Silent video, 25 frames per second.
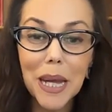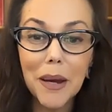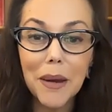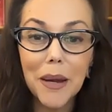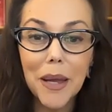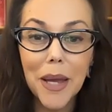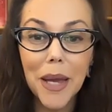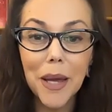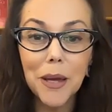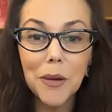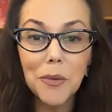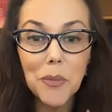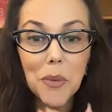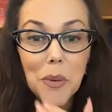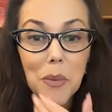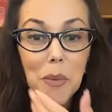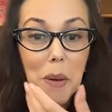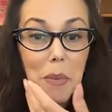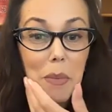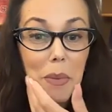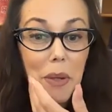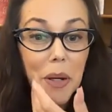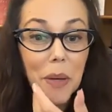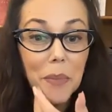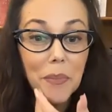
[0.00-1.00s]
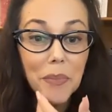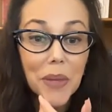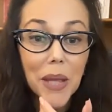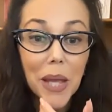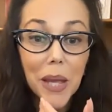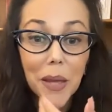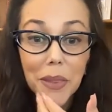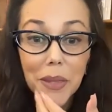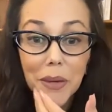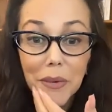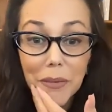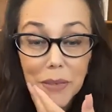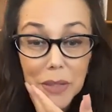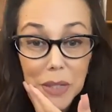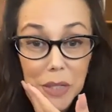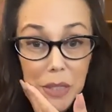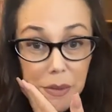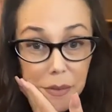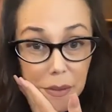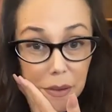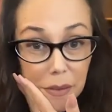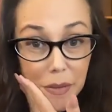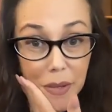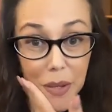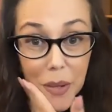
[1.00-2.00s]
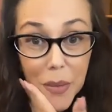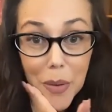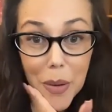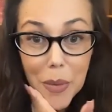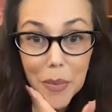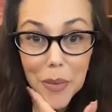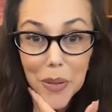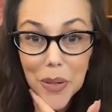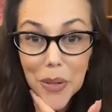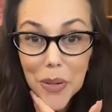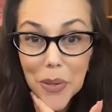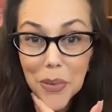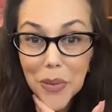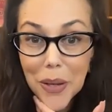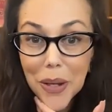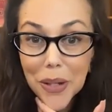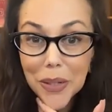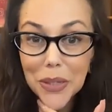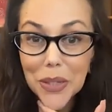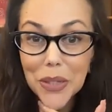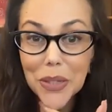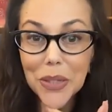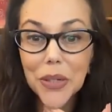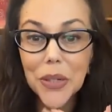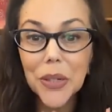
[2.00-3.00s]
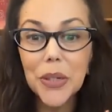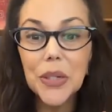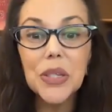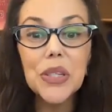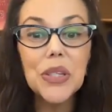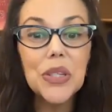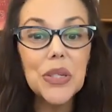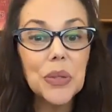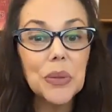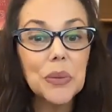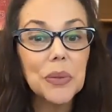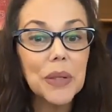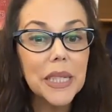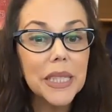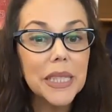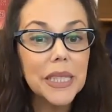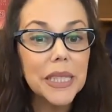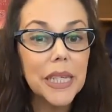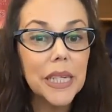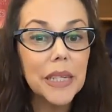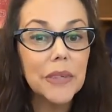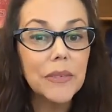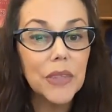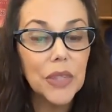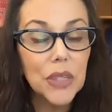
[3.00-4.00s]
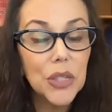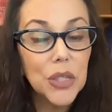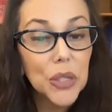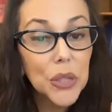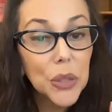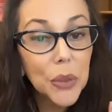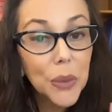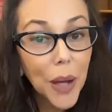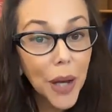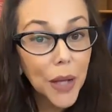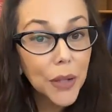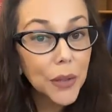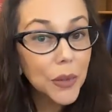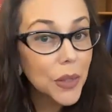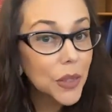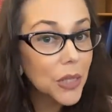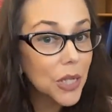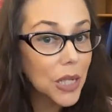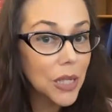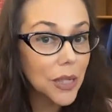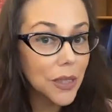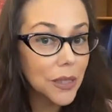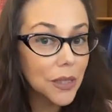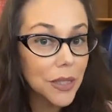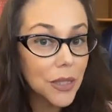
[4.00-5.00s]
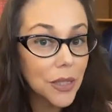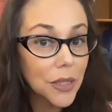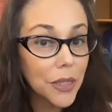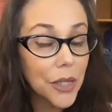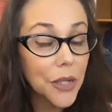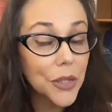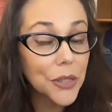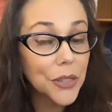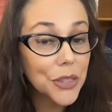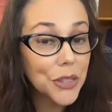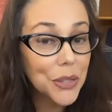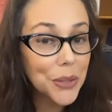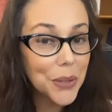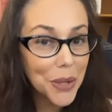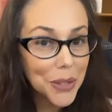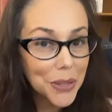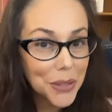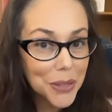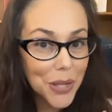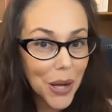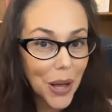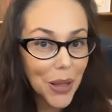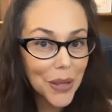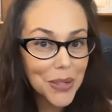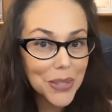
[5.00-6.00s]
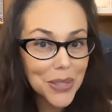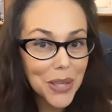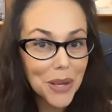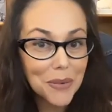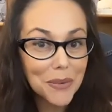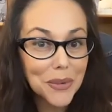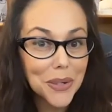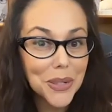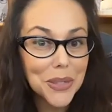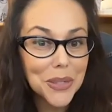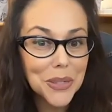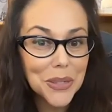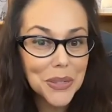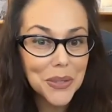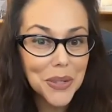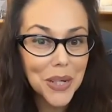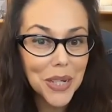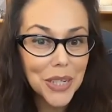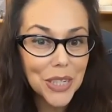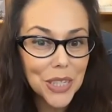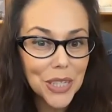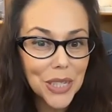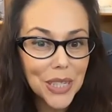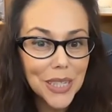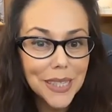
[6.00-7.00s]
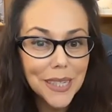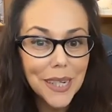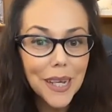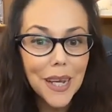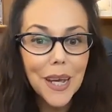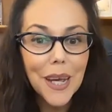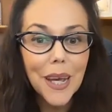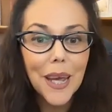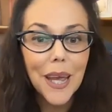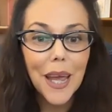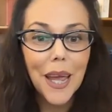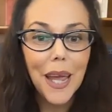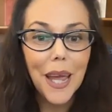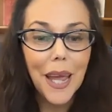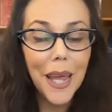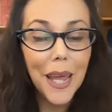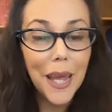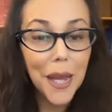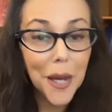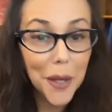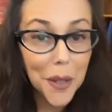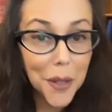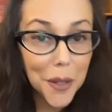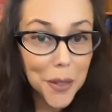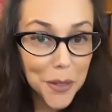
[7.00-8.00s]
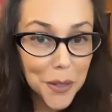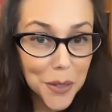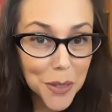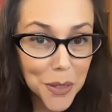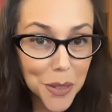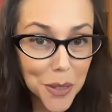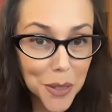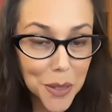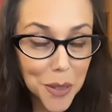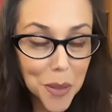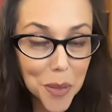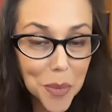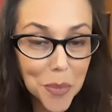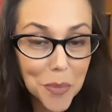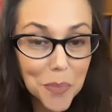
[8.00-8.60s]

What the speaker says: there, and remember, the first 50 women who registered do receive the $200 off registration and